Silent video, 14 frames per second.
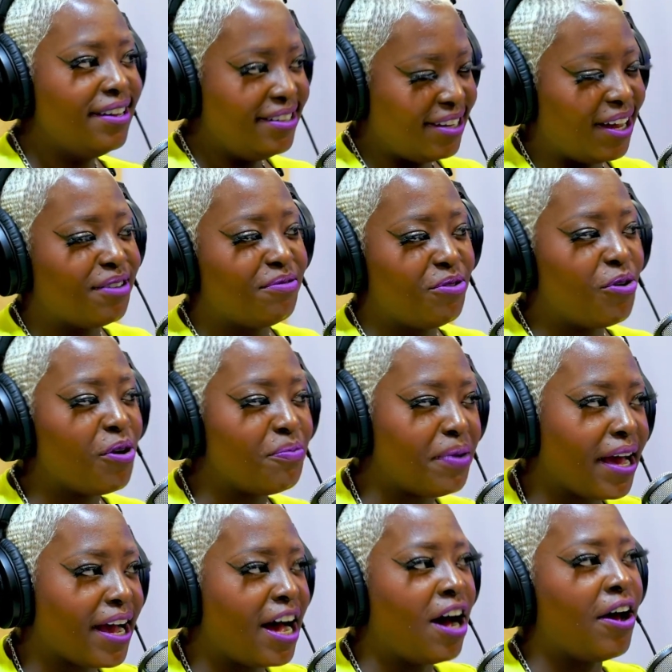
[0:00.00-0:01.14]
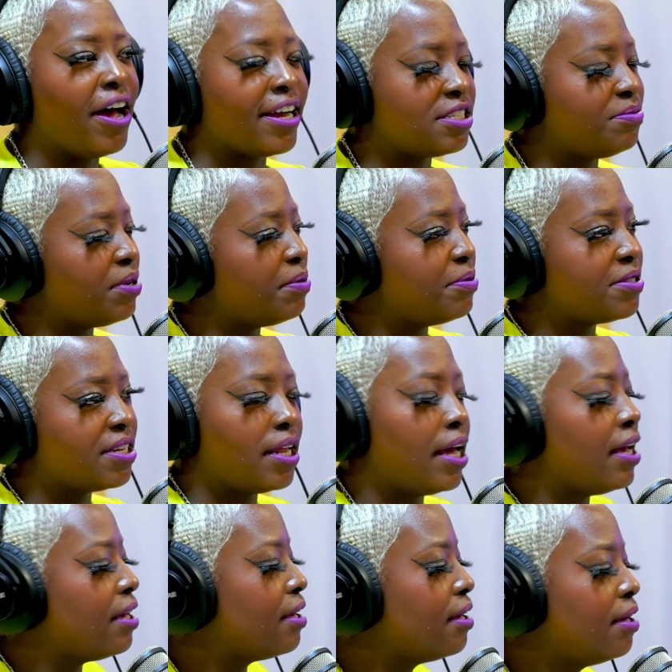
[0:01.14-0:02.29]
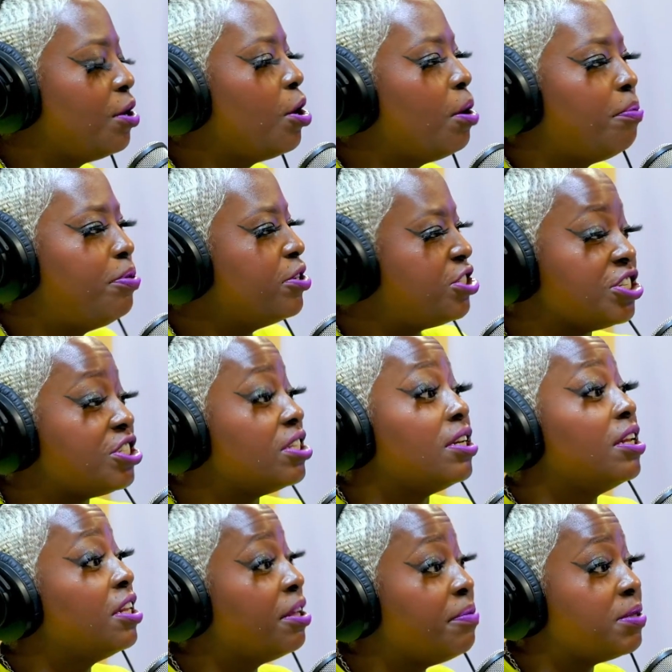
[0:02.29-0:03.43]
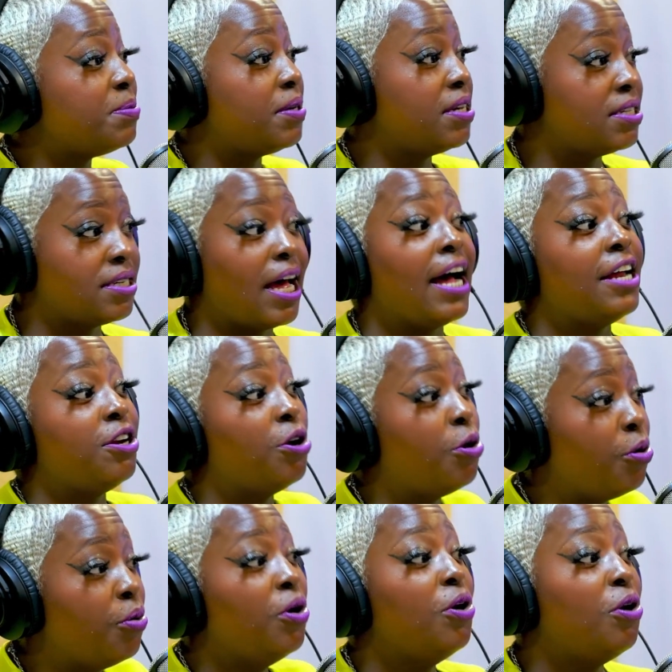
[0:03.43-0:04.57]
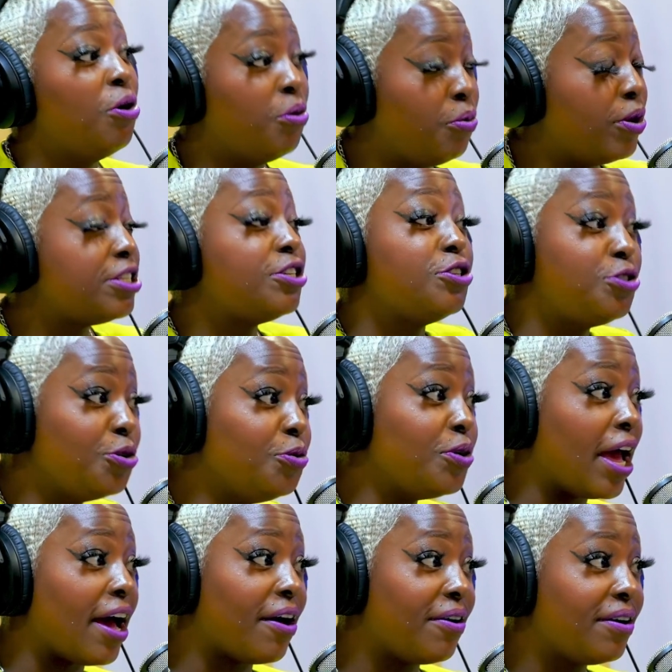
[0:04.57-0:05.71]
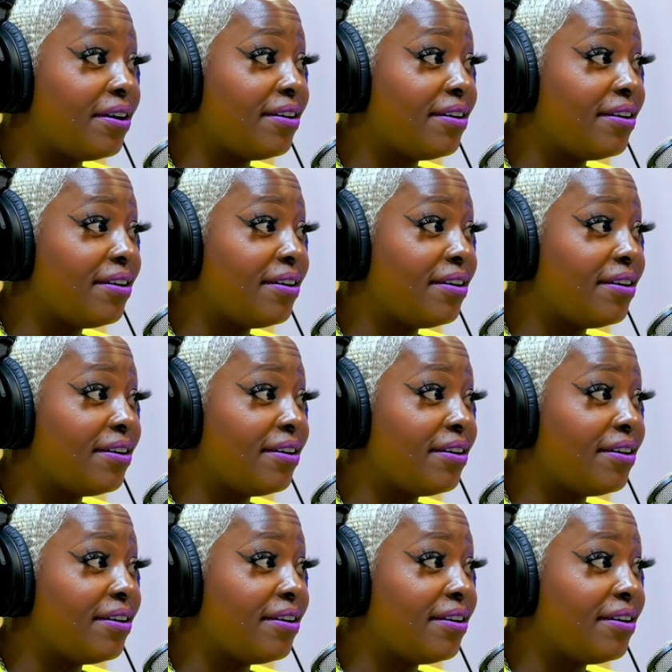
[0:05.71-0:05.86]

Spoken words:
Yeah. Now that I'm going back, I'll actually be able to, like, push it to the limits because I know what to do now.